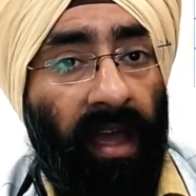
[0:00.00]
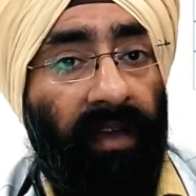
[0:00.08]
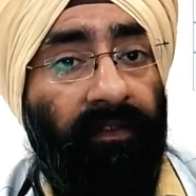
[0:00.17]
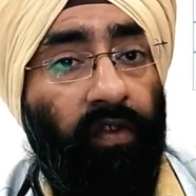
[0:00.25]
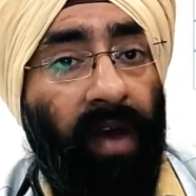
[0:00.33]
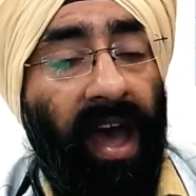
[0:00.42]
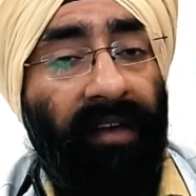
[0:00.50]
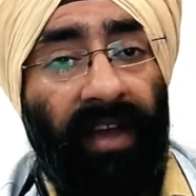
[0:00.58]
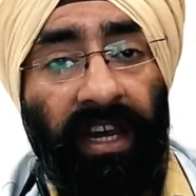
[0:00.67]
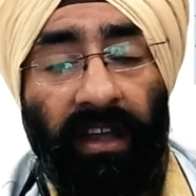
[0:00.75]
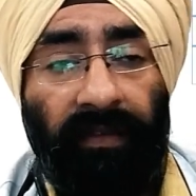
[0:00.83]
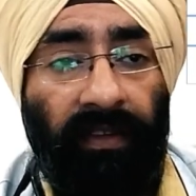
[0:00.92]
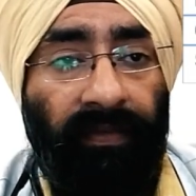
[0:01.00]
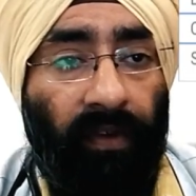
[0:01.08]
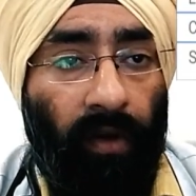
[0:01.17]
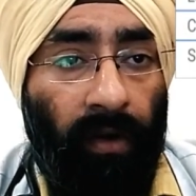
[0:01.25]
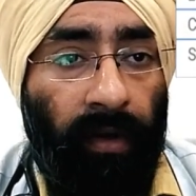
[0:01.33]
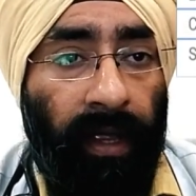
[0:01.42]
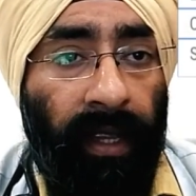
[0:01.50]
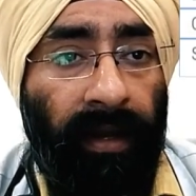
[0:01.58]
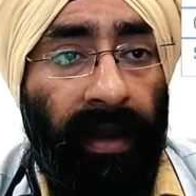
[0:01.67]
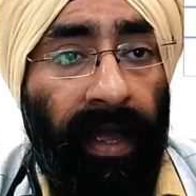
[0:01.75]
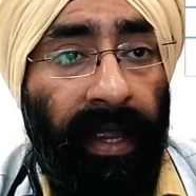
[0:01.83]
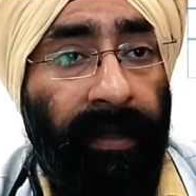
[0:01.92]
If you have any of the following,
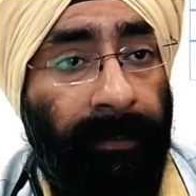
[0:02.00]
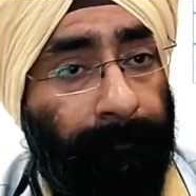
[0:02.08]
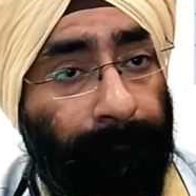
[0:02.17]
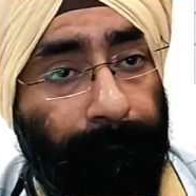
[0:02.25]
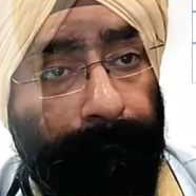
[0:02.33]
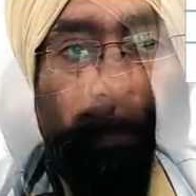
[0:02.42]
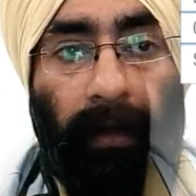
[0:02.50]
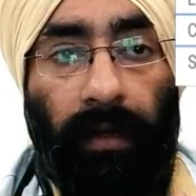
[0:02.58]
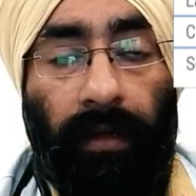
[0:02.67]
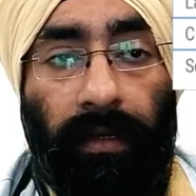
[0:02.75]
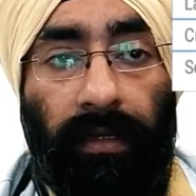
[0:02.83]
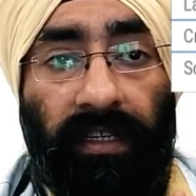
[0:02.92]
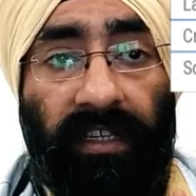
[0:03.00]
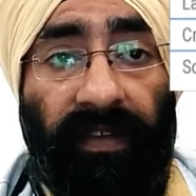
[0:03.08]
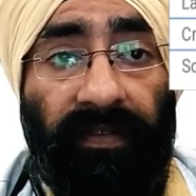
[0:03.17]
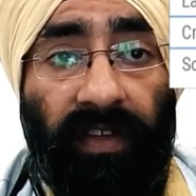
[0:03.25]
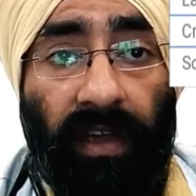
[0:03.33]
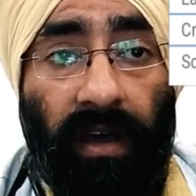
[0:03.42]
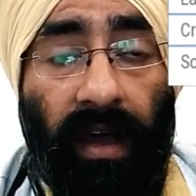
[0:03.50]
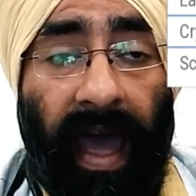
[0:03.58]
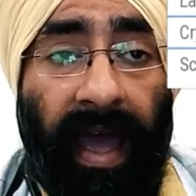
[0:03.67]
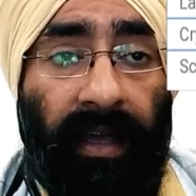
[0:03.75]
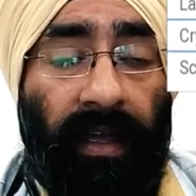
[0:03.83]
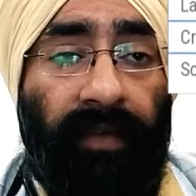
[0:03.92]
like
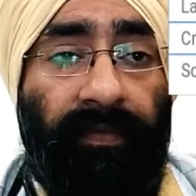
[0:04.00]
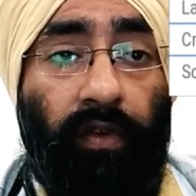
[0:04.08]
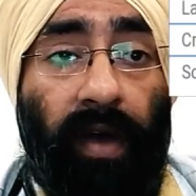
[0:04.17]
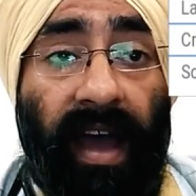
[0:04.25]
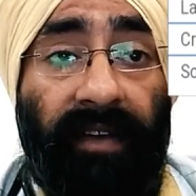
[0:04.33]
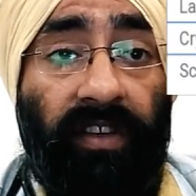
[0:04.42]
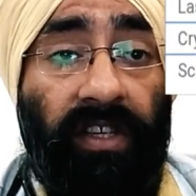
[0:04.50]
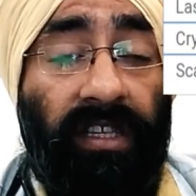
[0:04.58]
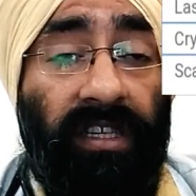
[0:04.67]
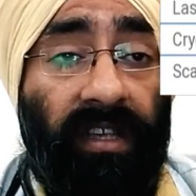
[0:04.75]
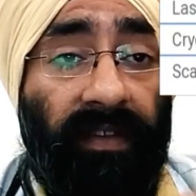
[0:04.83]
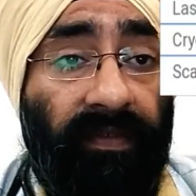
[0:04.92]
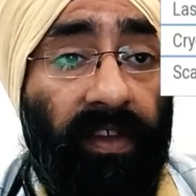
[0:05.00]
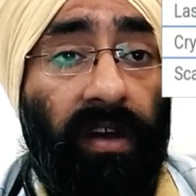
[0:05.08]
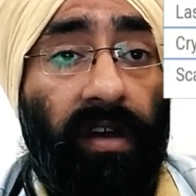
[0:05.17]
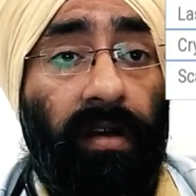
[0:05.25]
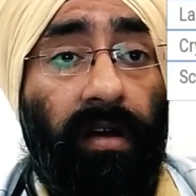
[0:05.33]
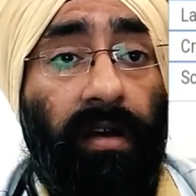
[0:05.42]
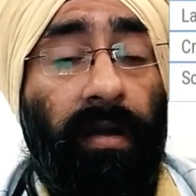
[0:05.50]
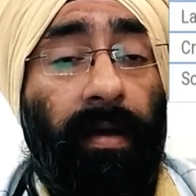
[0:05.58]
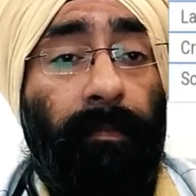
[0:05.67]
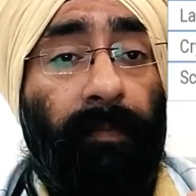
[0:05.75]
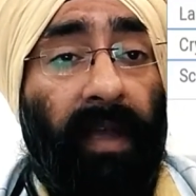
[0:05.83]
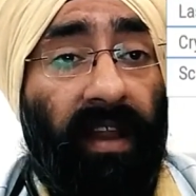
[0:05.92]
if you have a severe
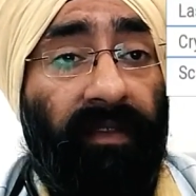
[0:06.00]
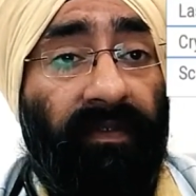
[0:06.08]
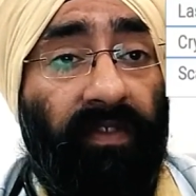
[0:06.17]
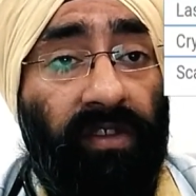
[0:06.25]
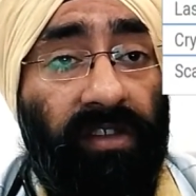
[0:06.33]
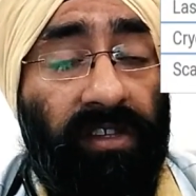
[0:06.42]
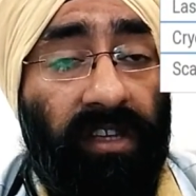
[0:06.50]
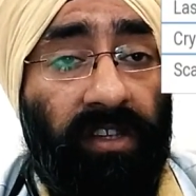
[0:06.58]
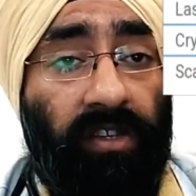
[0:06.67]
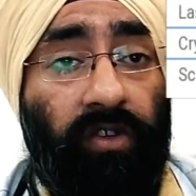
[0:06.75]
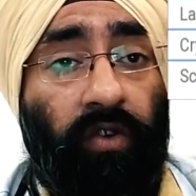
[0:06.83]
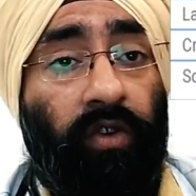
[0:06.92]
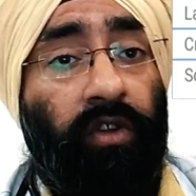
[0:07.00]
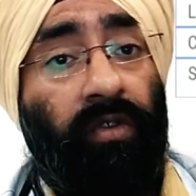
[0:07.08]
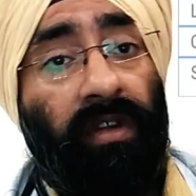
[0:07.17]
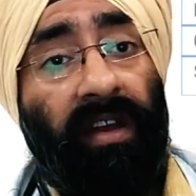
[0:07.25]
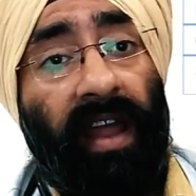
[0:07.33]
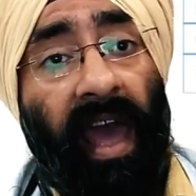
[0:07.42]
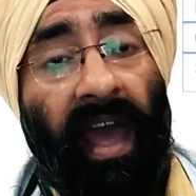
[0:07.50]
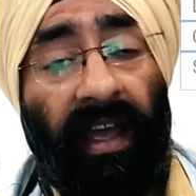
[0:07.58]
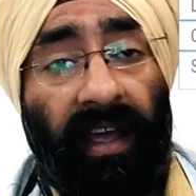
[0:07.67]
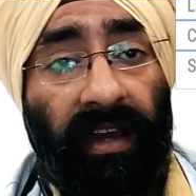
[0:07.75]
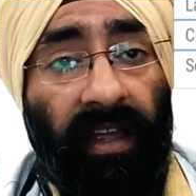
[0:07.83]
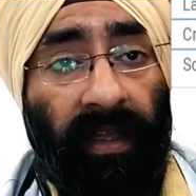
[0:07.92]
painful cyst nodular
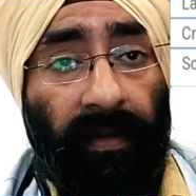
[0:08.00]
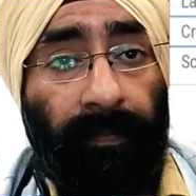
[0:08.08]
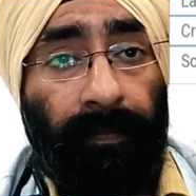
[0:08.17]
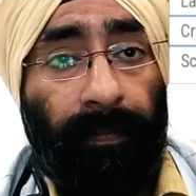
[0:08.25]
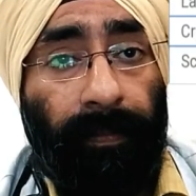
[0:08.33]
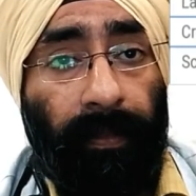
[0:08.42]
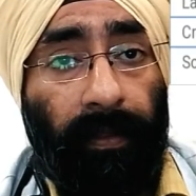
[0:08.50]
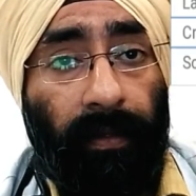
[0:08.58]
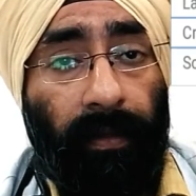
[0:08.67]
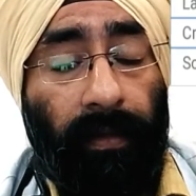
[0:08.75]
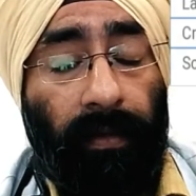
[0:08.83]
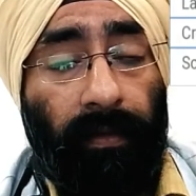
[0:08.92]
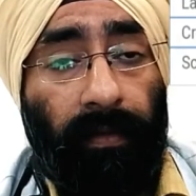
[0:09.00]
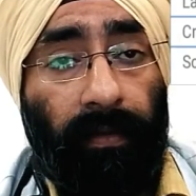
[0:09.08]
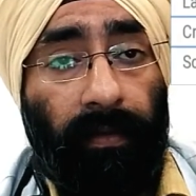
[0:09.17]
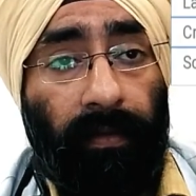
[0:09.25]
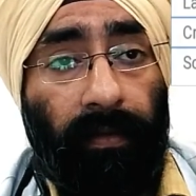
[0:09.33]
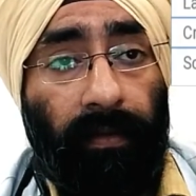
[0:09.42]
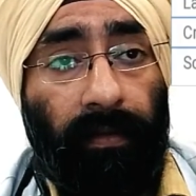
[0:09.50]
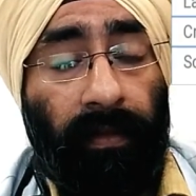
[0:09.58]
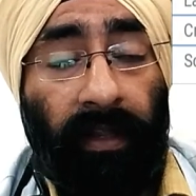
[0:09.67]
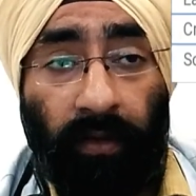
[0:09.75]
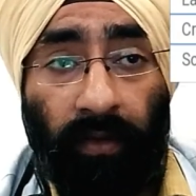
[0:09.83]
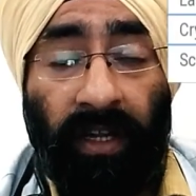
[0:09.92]
acne,
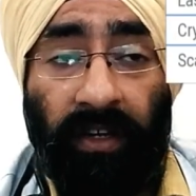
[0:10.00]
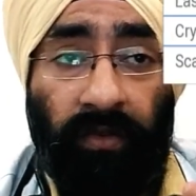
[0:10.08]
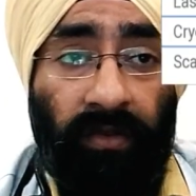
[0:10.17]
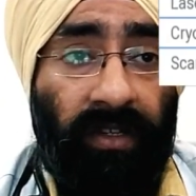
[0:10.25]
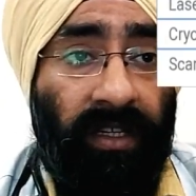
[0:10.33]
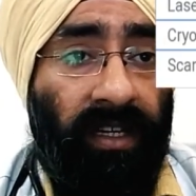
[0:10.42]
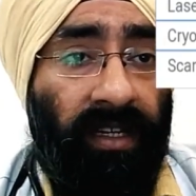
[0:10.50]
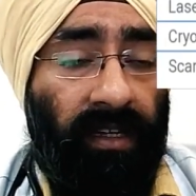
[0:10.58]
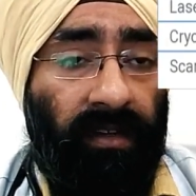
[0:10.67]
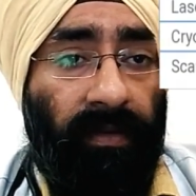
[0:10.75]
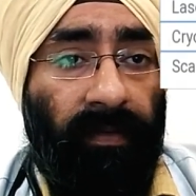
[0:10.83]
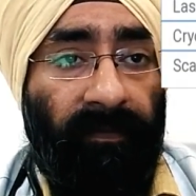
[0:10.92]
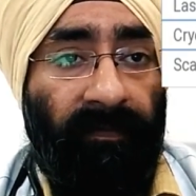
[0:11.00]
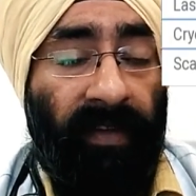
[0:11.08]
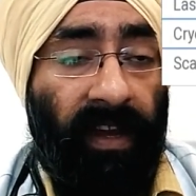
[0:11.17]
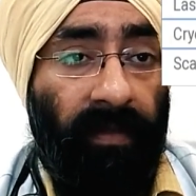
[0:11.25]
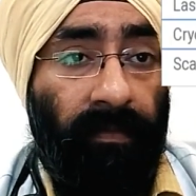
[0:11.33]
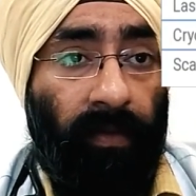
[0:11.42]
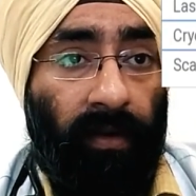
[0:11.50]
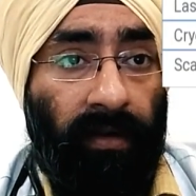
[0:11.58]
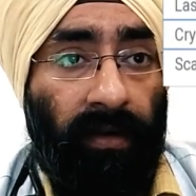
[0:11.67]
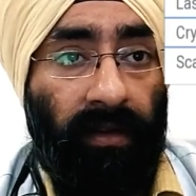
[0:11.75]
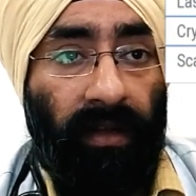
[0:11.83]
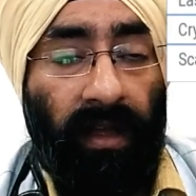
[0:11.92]
then you need to treat it. Very important.